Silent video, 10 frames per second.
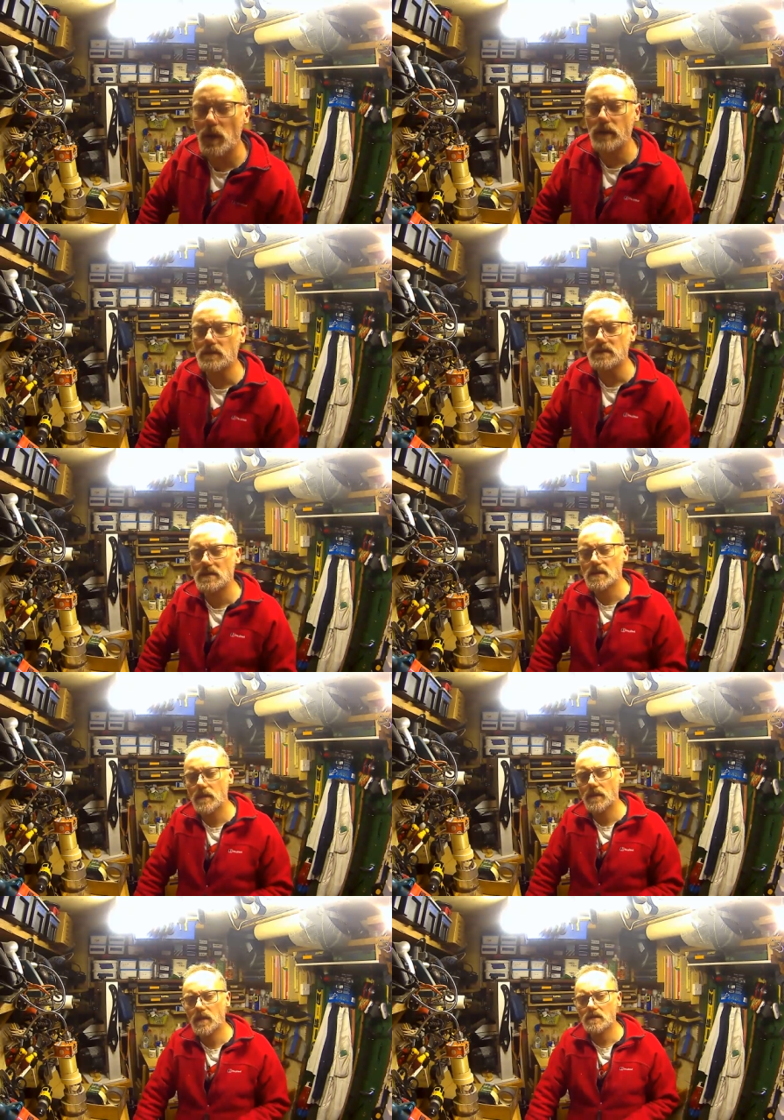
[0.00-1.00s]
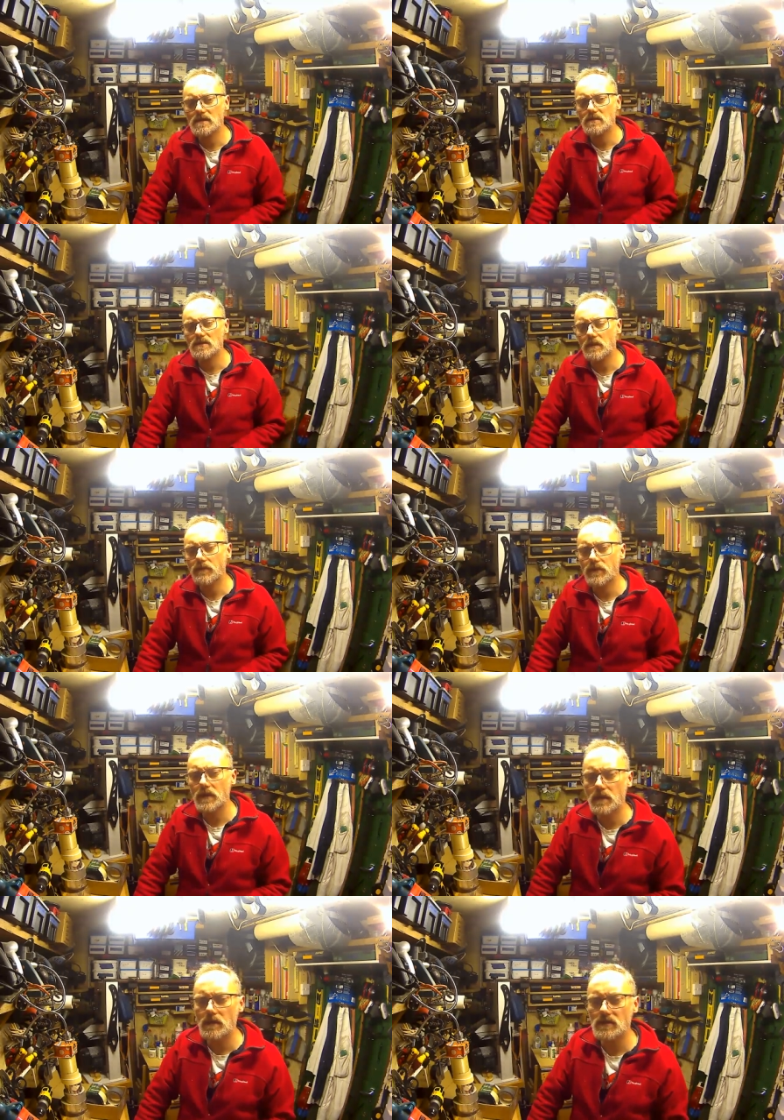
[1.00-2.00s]
panels, is that kind of sort of stuff that
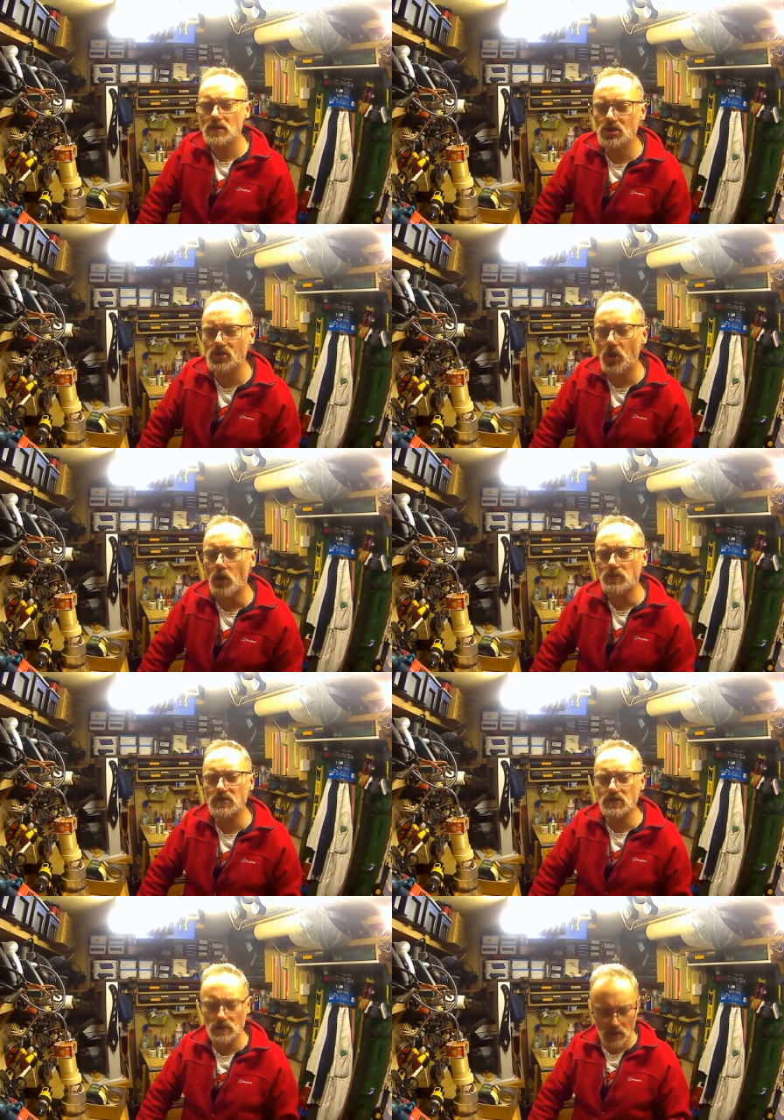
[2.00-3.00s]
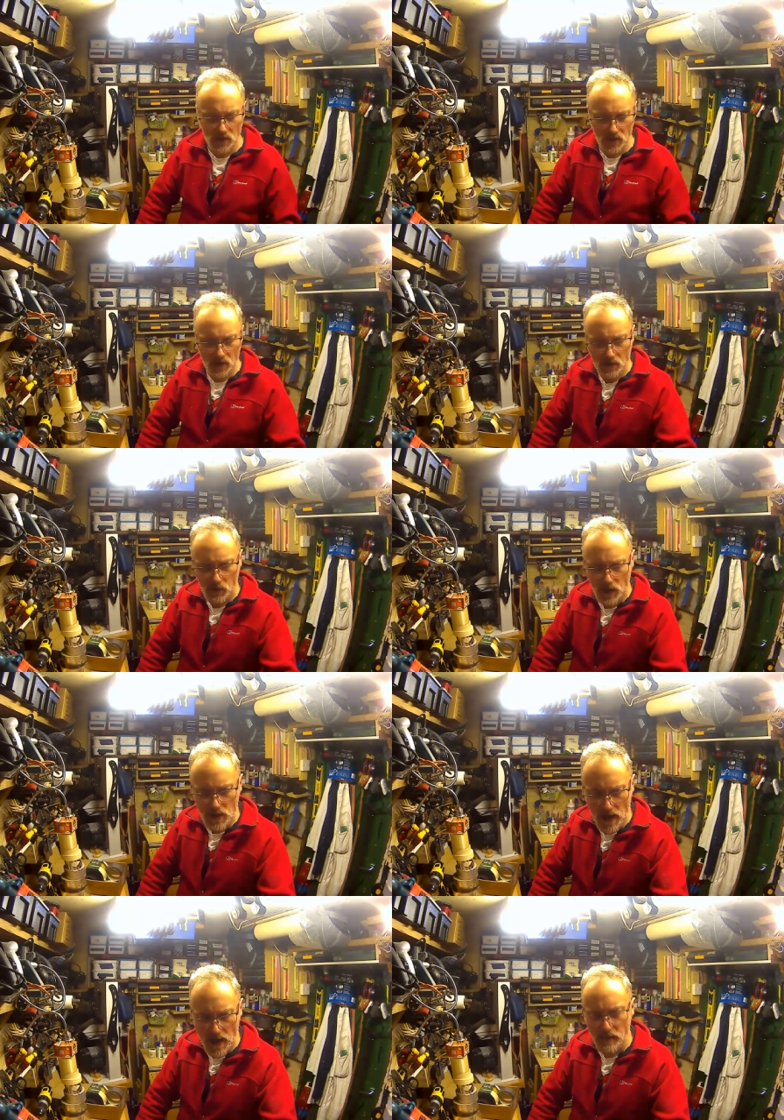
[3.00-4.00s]
these in shops where you
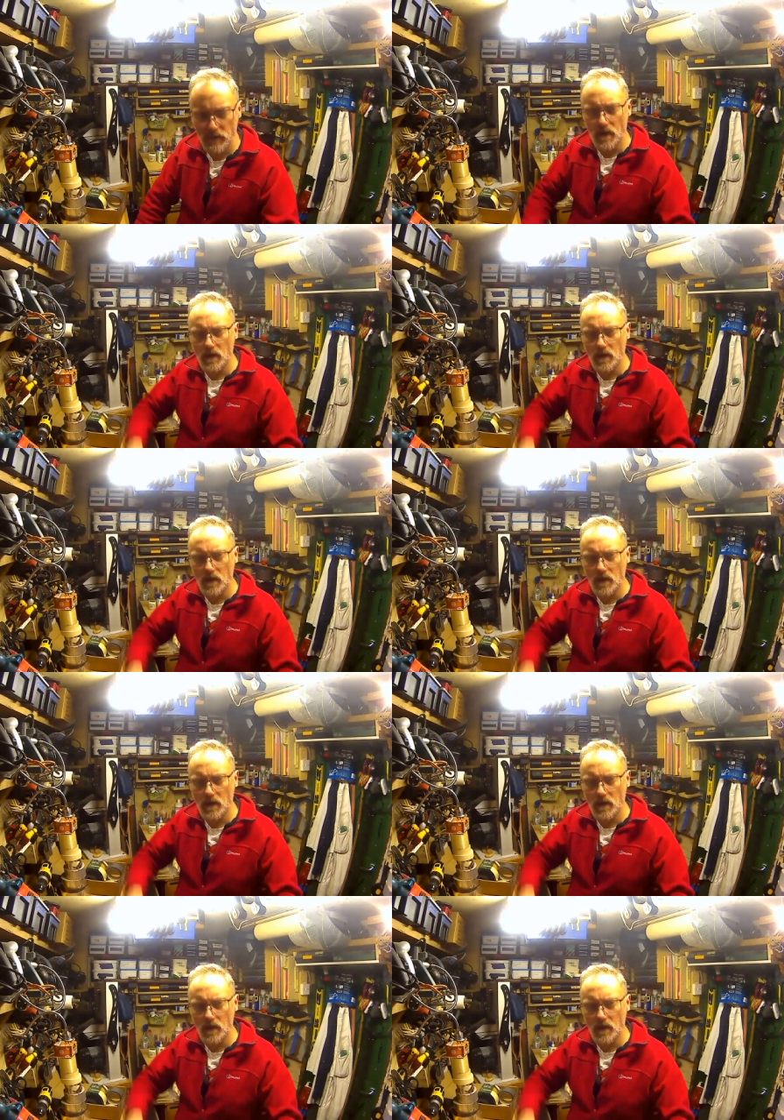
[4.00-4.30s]
have